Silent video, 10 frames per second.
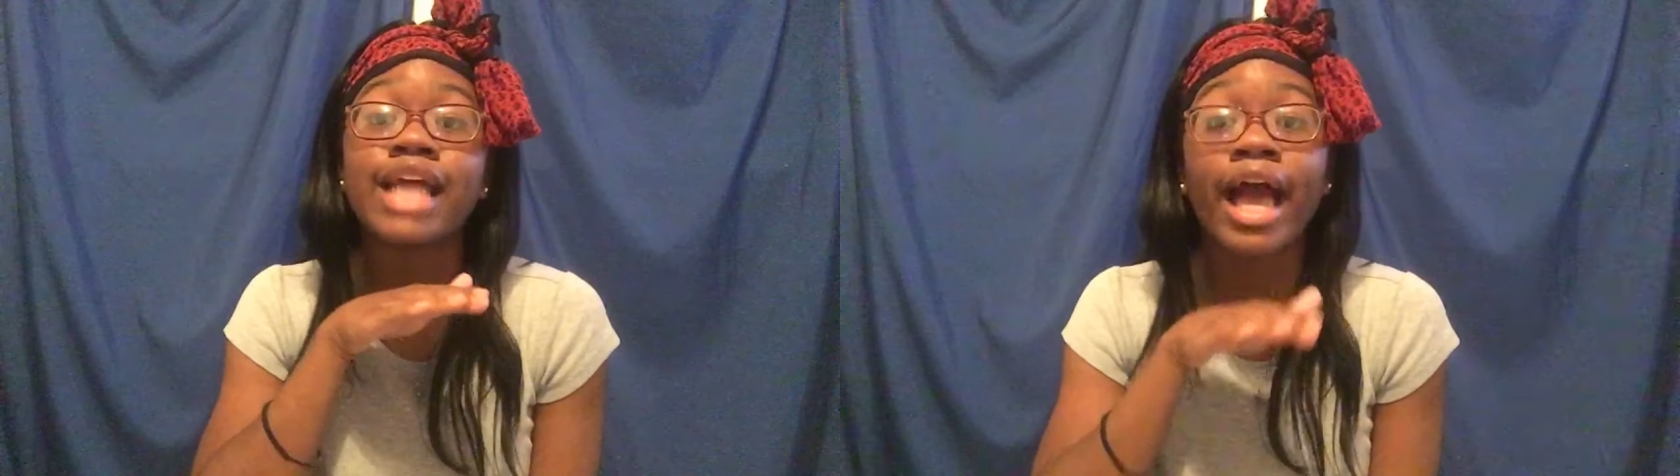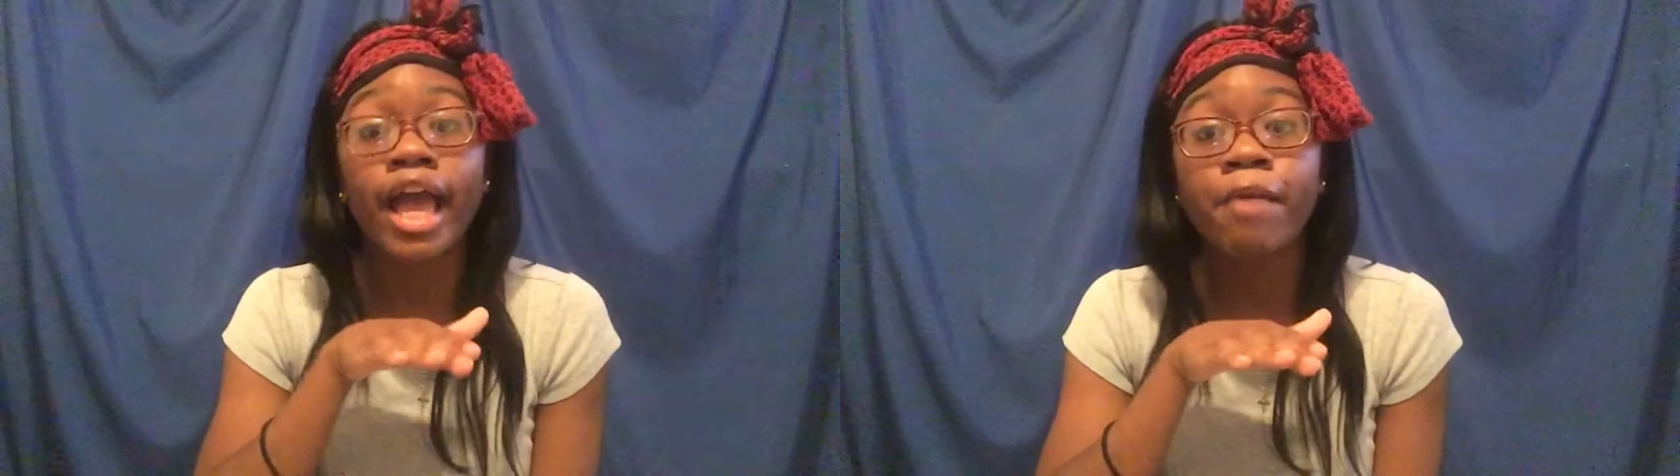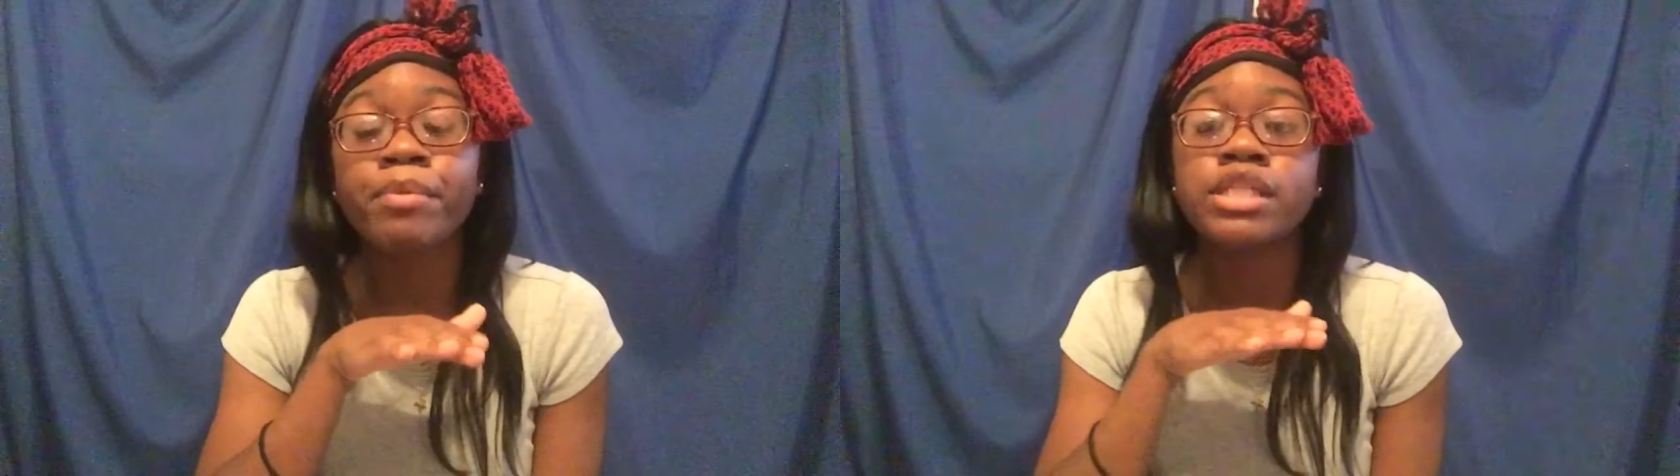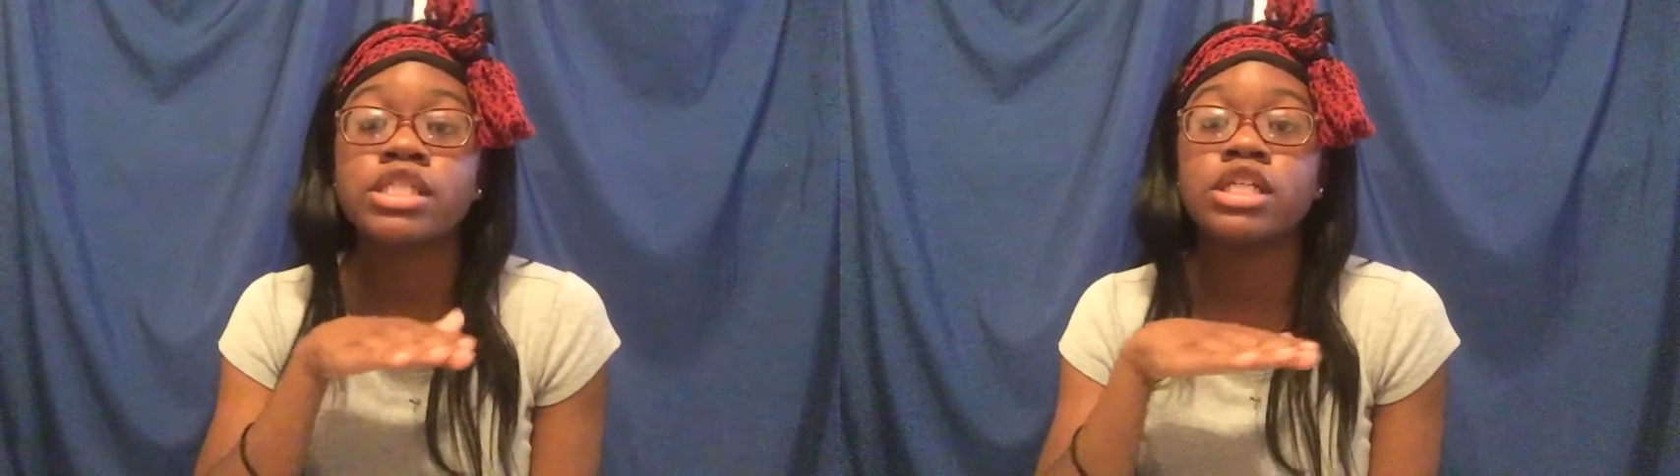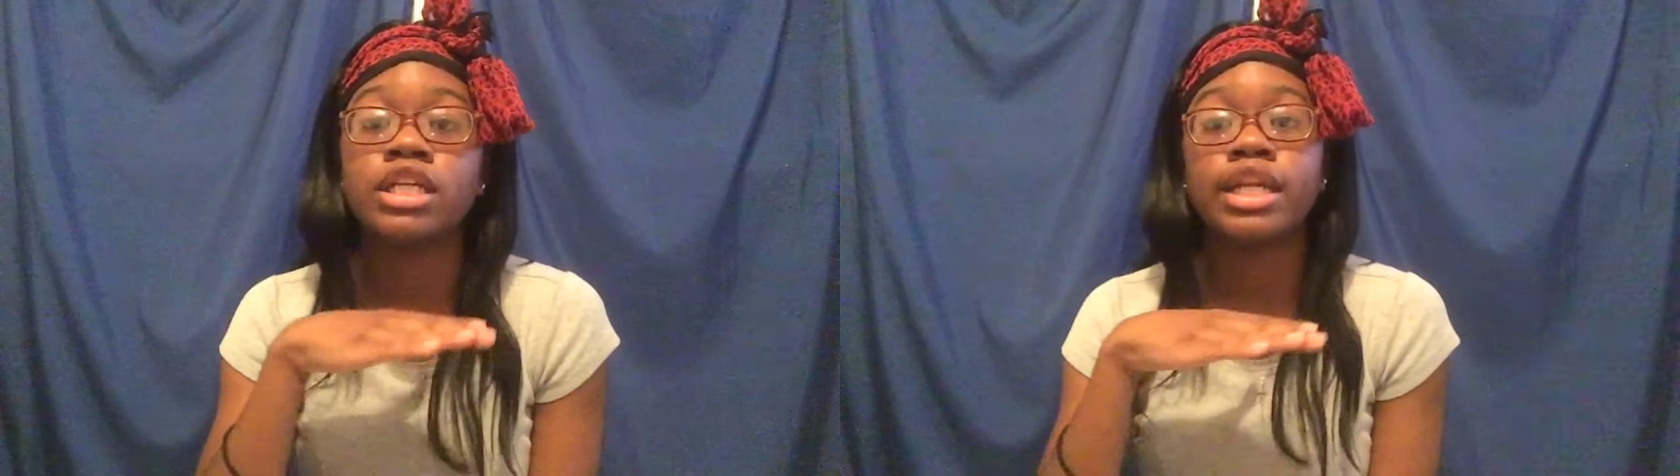type
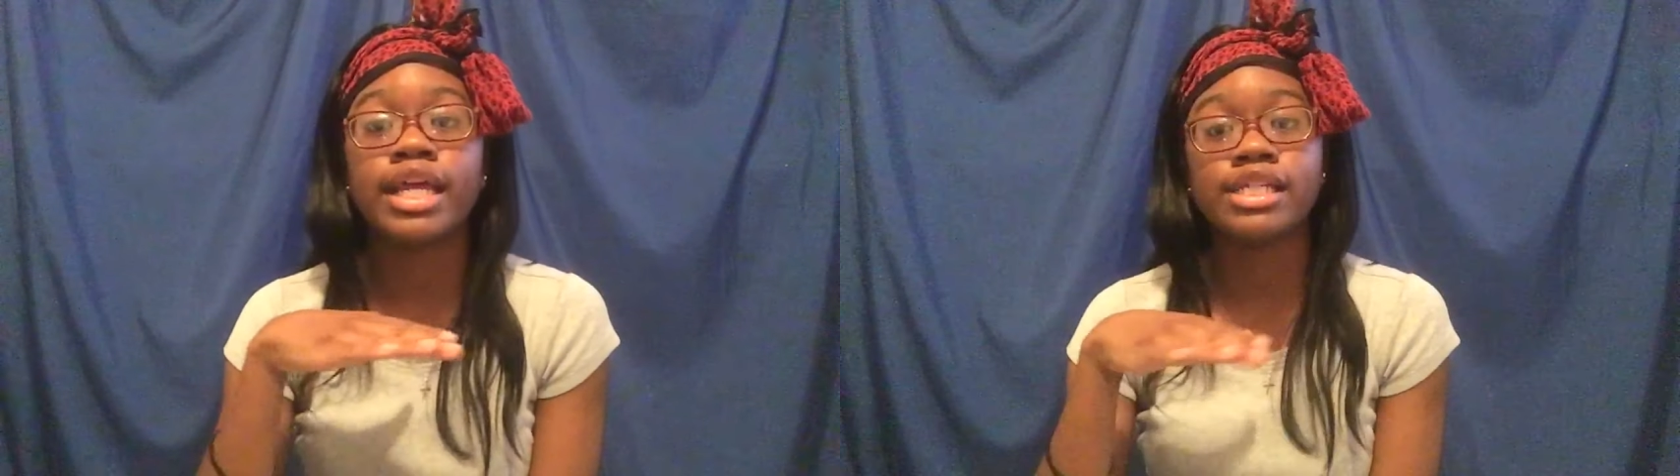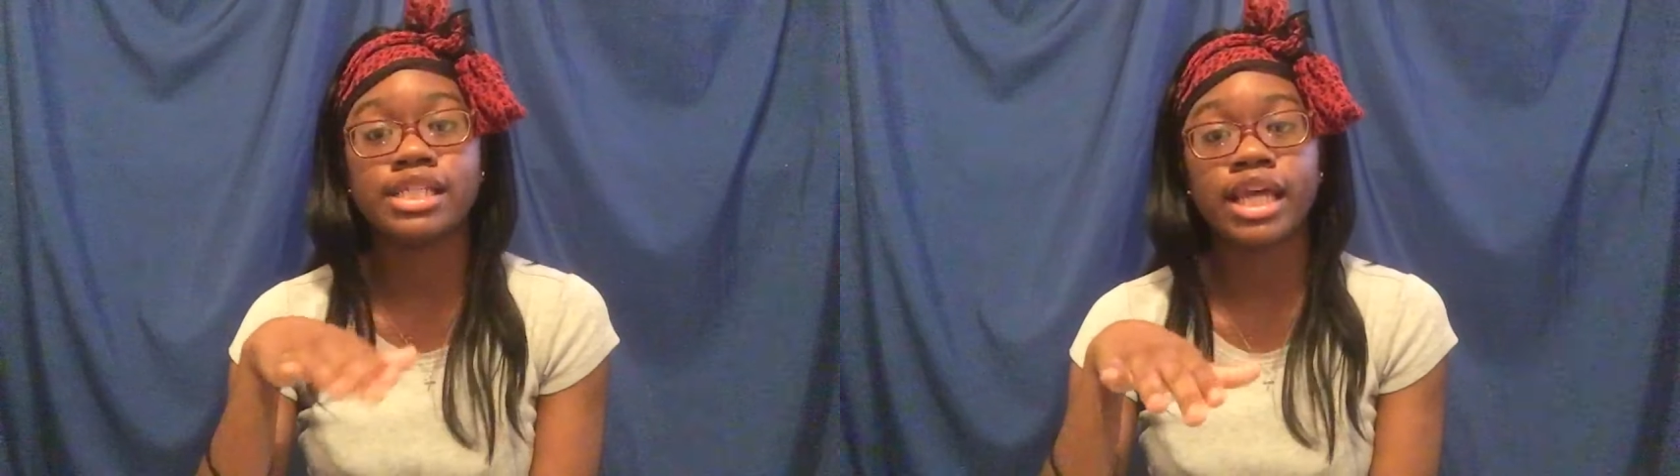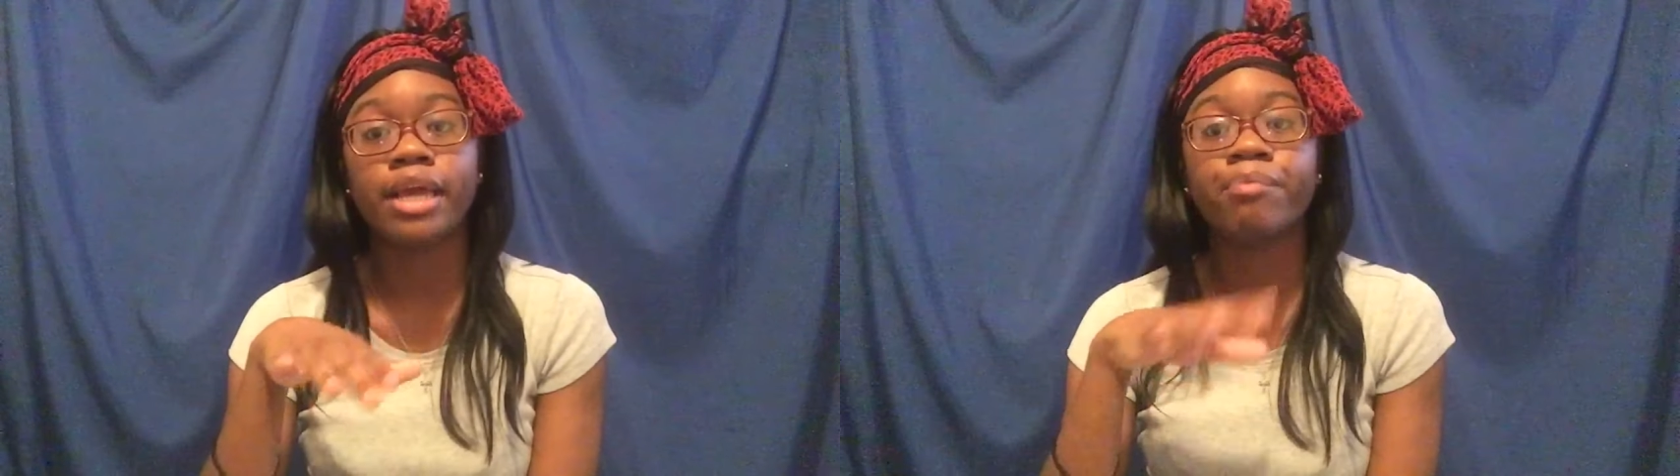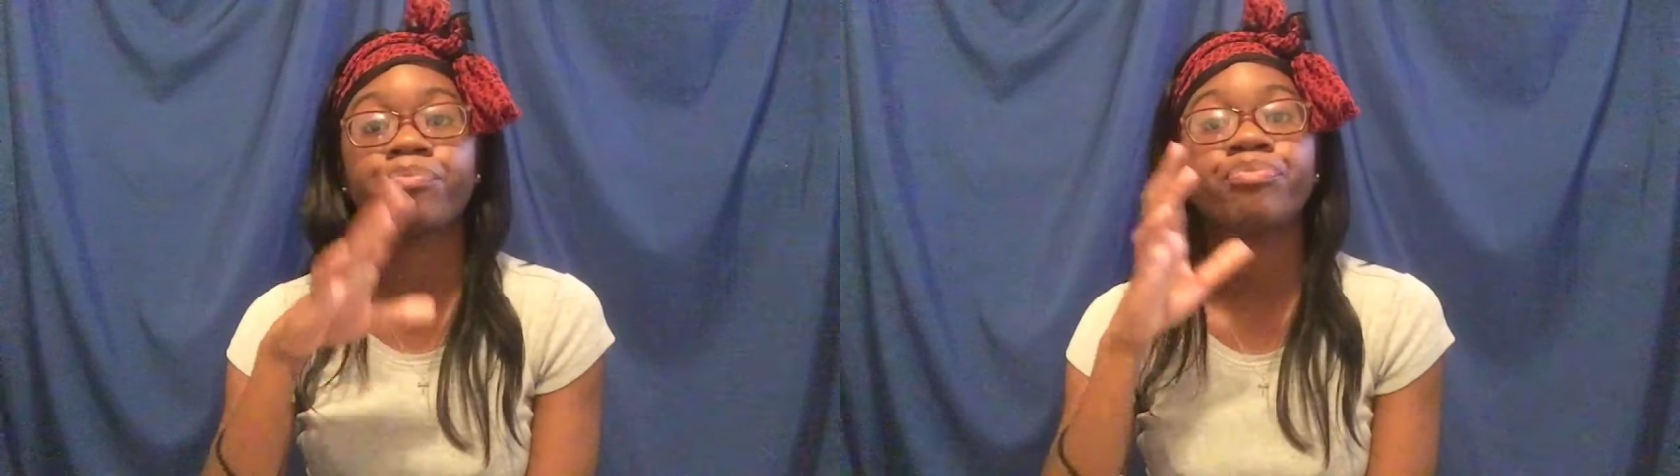until the next day,